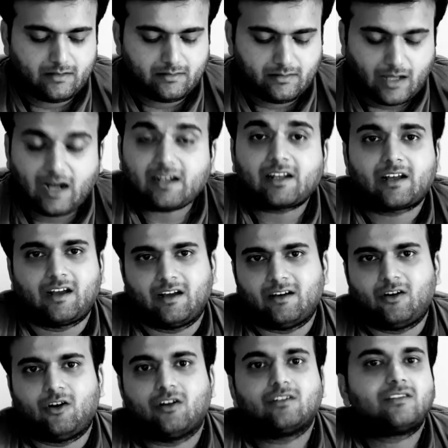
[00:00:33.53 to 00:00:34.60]

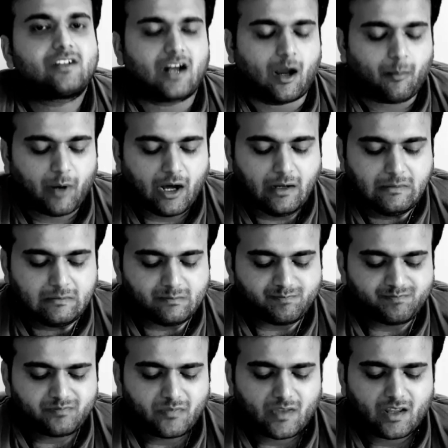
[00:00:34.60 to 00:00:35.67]
Nataka or drama
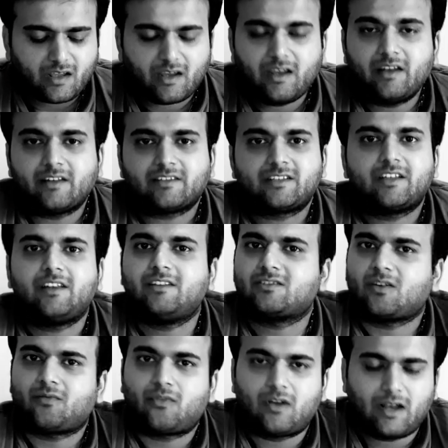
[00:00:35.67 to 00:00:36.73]
in a series
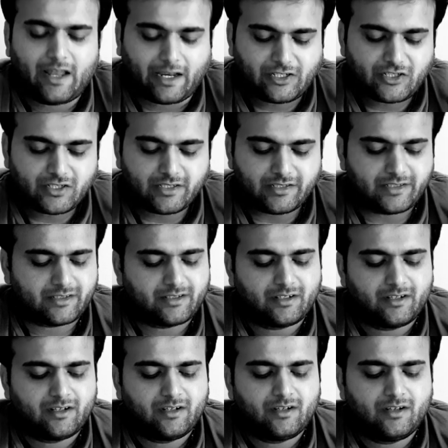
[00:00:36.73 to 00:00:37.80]
of lectures,
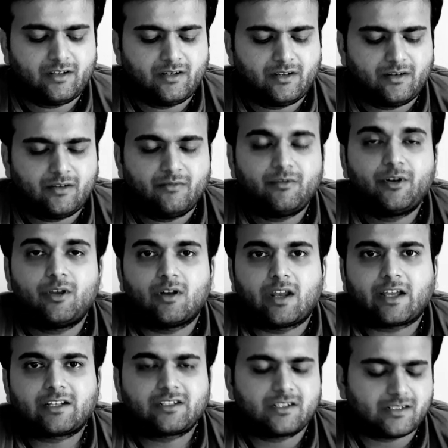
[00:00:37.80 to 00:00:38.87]
video
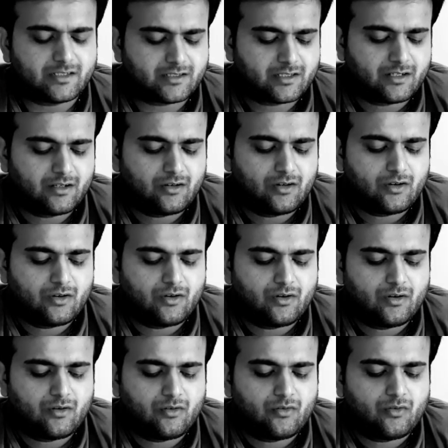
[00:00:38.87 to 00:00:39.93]
lectures.
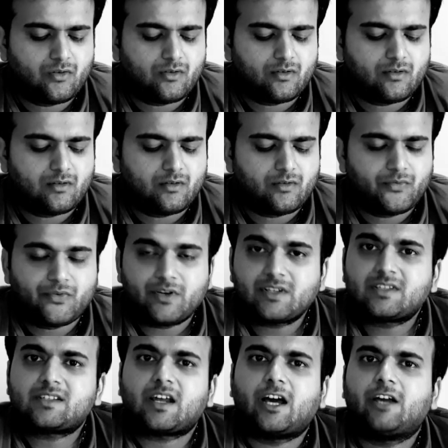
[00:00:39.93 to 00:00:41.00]

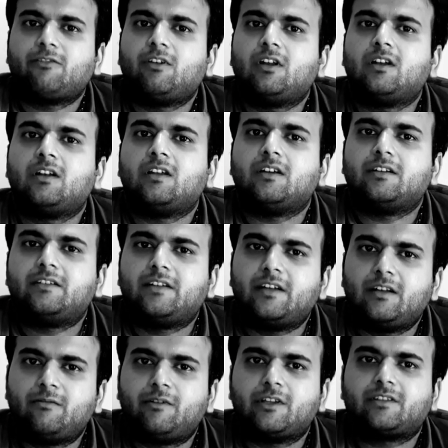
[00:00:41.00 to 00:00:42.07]
First, I will
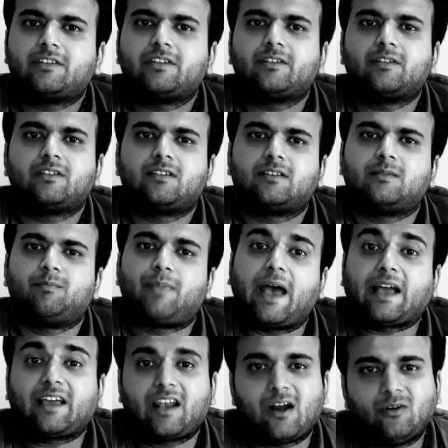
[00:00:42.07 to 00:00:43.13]
deal with
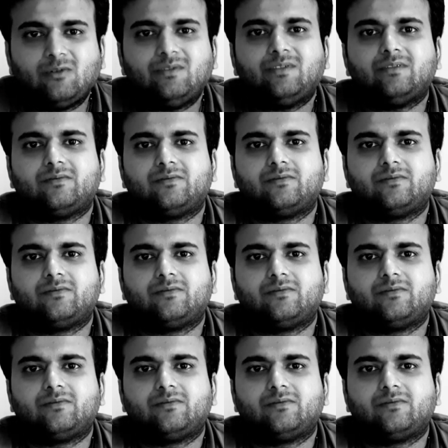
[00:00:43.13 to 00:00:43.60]
background